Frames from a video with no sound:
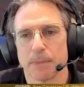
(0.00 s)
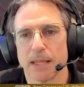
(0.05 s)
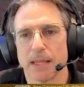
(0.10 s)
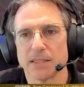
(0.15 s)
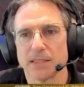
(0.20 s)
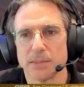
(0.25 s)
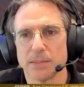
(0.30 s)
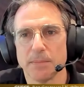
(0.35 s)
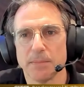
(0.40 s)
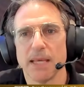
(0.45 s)

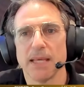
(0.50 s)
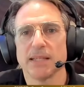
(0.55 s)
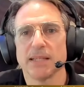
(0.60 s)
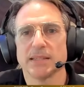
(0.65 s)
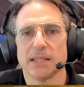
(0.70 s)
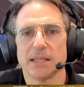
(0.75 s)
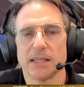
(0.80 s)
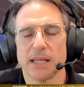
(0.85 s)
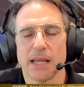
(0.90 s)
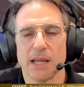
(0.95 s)
It's
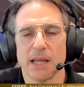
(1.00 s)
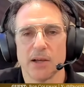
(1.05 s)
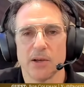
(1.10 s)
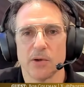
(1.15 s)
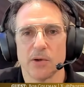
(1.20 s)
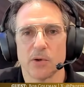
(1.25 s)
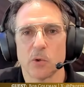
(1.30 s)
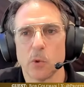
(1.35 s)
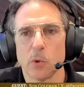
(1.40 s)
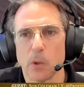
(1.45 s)
amazing
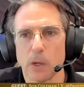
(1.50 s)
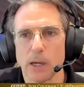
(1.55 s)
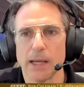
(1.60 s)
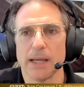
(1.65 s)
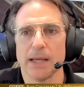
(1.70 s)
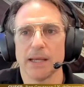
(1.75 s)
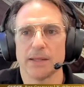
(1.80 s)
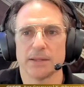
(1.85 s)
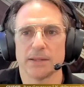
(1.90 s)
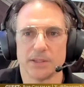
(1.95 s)
how
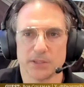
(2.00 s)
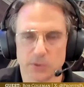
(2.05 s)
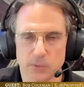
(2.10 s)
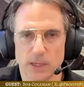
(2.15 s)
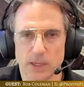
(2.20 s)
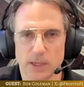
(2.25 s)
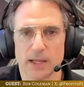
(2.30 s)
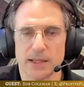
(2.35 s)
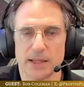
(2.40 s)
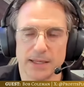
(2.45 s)
quiet this
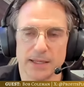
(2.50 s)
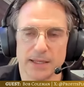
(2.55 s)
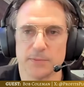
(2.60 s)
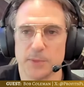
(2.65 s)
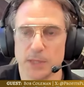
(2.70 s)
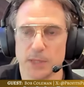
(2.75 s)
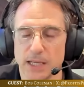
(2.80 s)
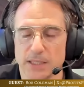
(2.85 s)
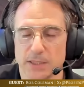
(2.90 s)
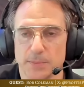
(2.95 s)
rally
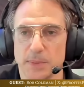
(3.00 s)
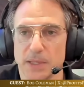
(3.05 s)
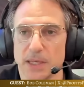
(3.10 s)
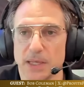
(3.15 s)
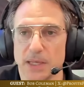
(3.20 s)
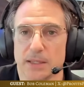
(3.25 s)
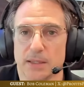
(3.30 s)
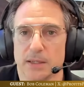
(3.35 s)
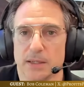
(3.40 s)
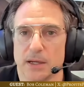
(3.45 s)
has
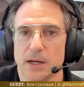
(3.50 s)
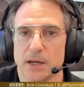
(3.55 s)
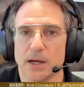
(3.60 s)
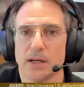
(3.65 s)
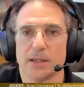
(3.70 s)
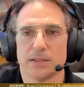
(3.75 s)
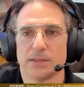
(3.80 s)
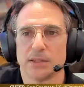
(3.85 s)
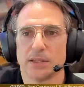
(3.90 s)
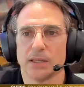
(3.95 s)
been,
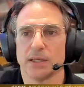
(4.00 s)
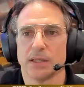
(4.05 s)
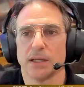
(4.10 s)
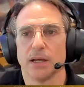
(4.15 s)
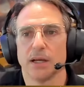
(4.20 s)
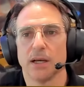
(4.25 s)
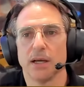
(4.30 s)
honestly.